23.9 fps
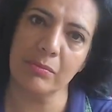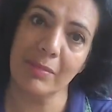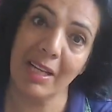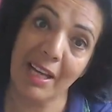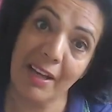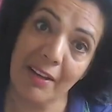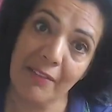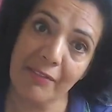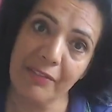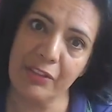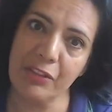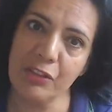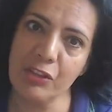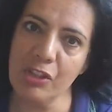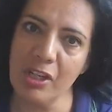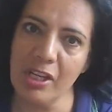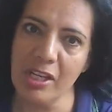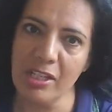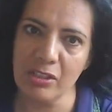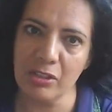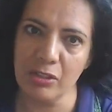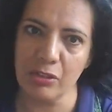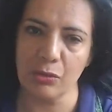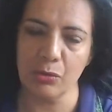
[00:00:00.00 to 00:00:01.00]
have the
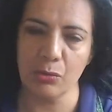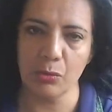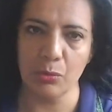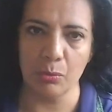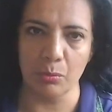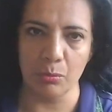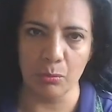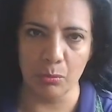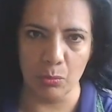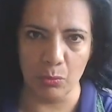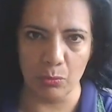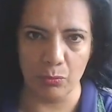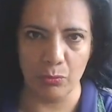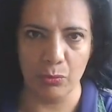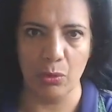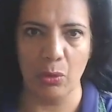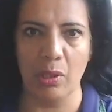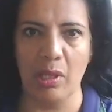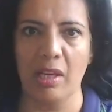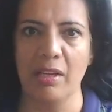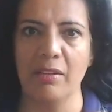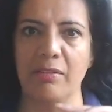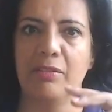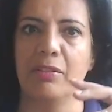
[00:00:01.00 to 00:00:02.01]
chance to move your
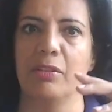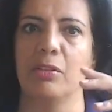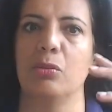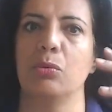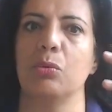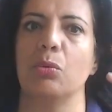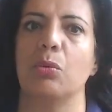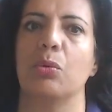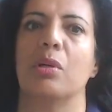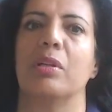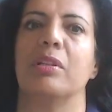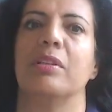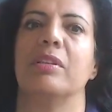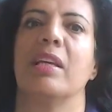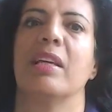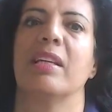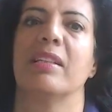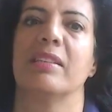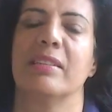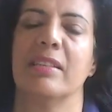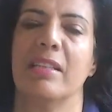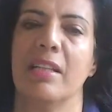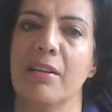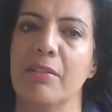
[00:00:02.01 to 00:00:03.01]
life into a
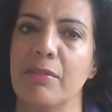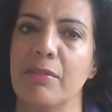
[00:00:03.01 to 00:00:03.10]
next